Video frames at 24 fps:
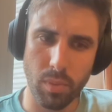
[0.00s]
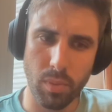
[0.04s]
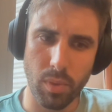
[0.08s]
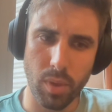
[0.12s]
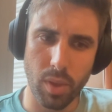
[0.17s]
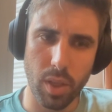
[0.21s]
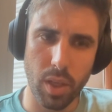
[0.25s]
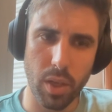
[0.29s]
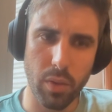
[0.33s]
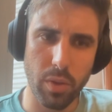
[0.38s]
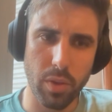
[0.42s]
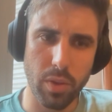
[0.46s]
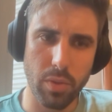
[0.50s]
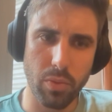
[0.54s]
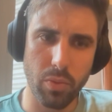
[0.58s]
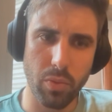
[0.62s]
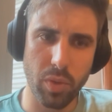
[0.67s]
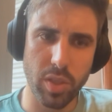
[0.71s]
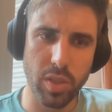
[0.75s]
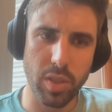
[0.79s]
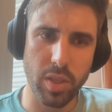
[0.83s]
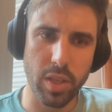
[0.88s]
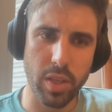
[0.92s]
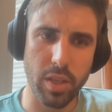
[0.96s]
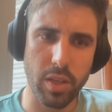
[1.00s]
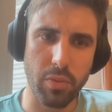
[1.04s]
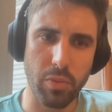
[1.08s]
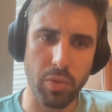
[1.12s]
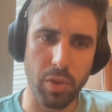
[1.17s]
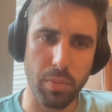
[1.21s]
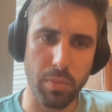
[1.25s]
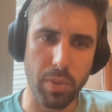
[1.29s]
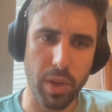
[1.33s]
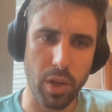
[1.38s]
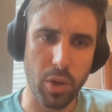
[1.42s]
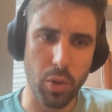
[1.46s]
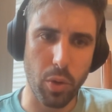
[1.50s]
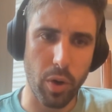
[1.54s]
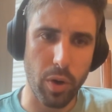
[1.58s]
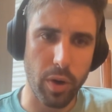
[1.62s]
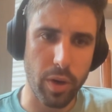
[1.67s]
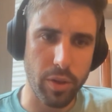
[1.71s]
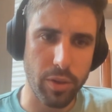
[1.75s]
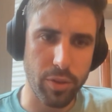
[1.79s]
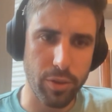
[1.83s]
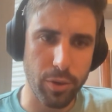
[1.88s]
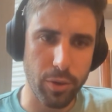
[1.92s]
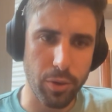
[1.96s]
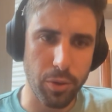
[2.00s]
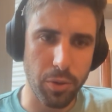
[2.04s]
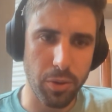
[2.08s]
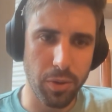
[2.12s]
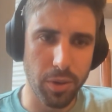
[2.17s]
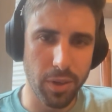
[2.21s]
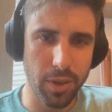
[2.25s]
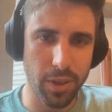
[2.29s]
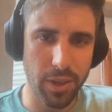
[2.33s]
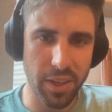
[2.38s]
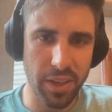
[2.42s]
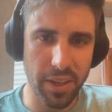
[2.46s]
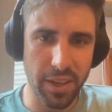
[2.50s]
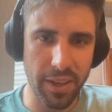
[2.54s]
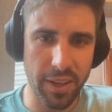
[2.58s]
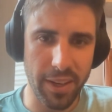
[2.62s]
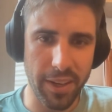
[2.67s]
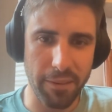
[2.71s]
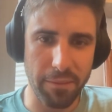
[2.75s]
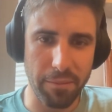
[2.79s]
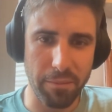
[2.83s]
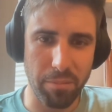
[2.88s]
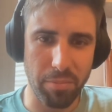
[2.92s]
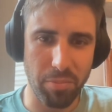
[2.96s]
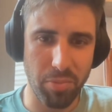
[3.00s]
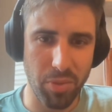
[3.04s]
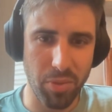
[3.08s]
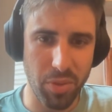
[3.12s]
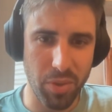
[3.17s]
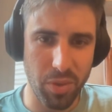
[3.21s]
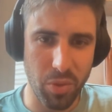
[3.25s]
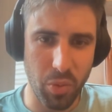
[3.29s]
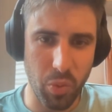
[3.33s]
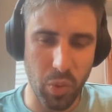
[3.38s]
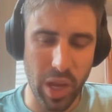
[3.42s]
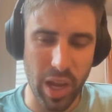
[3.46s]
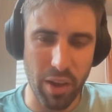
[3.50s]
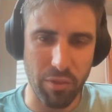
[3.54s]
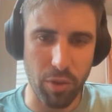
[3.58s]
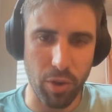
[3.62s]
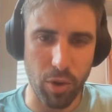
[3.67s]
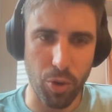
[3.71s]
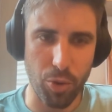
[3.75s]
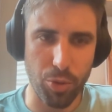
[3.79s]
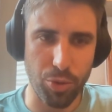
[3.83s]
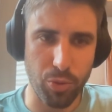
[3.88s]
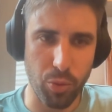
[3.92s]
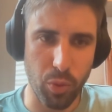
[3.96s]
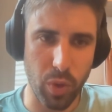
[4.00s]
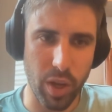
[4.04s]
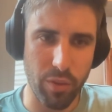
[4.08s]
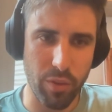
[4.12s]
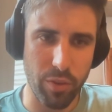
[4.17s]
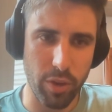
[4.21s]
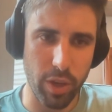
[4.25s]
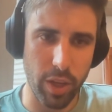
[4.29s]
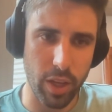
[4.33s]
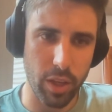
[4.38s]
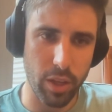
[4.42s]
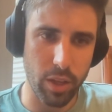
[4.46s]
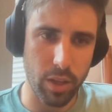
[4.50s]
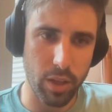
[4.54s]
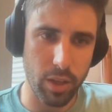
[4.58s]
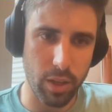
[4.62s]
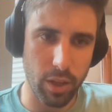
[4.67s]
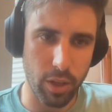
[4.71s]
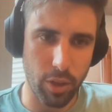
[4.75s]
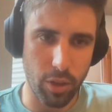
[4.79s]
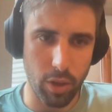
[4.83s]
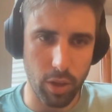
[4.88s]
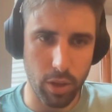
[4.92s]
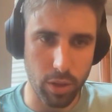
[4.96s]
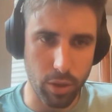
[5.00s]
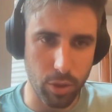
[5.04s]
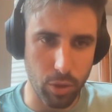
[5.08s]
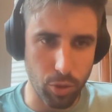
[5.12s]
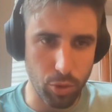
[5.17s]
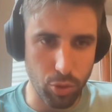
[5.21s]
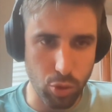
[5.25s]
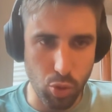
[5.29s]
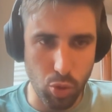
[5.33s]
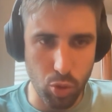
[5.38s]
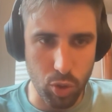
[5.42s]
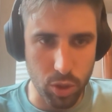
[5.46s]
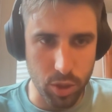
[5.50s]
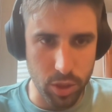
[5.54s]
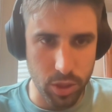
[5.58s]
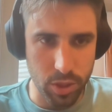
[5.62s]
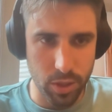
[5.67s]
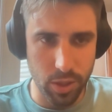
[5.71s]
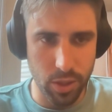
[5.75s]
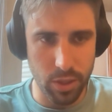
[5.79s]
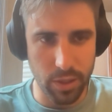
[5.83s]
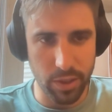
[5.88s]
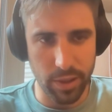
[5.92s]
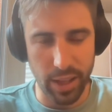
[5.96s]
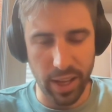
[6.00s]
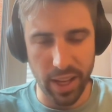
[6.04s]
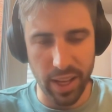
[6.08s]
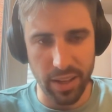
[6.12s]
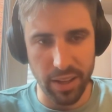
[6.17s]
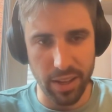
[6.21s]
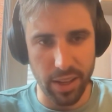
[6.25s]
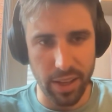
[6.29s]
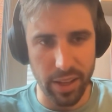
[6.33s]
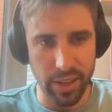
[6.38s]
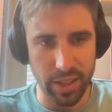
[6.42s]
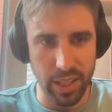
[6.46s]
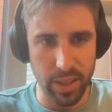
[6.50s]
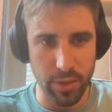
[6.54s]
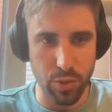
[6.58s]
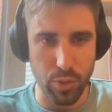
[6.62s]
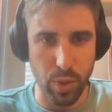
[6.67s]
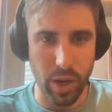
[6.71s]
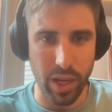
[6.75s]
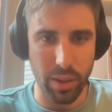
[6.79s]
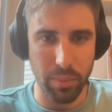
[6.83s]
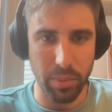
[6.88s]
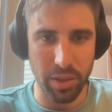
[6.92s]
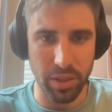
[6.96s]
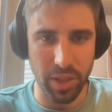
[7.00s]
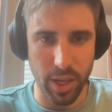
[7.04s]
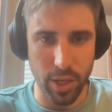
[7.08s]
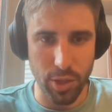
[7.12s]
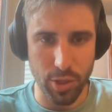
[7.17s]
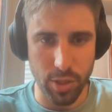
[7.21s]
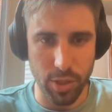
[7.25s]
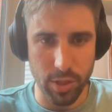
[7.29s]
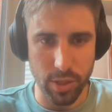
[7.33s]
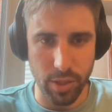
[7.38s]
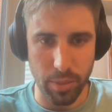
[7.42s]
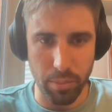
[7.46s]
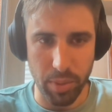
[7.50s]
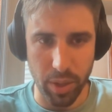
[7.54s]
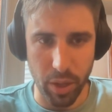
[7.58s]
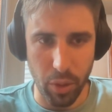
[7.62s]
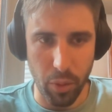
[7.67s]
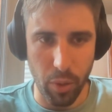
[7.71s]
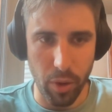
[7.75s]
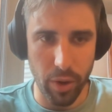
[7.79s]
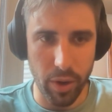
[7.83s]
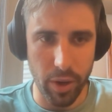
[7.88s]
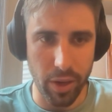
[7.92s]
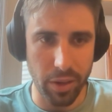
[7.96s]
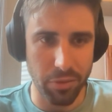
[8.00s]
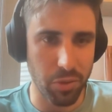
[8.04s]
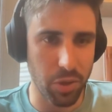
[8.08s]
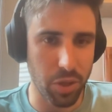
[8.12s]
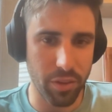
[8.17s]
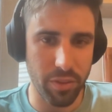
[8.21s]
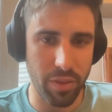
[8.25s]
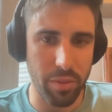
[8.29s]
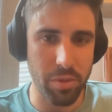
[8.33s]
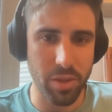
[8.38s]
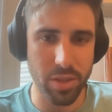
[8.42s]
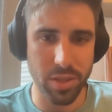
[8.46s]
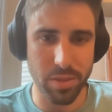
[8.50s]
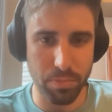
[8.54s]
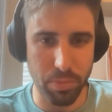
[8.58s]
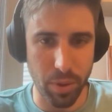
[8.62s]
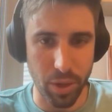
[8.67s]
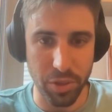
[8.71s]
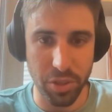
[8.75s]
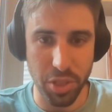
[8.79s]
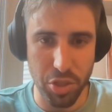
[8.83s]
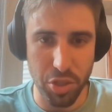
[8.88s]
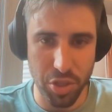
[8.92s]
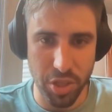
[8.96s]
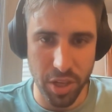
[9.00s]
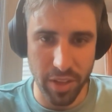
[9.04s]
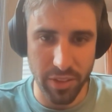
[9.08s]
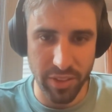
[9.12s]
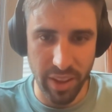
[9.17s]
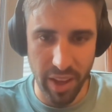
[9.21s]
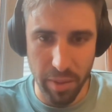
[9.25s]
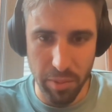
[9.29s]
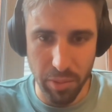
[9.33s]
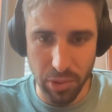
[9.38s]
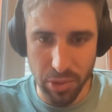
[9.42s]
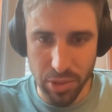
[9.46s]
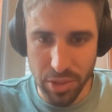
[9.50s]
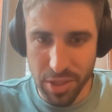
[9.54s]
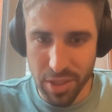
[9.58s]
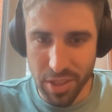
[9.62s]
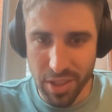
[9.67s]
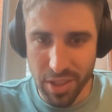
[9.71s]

yeah, we see it with BigQuery too. We have like a little tool that gives recommendations on BigQuery, and one of them is partitioning tables.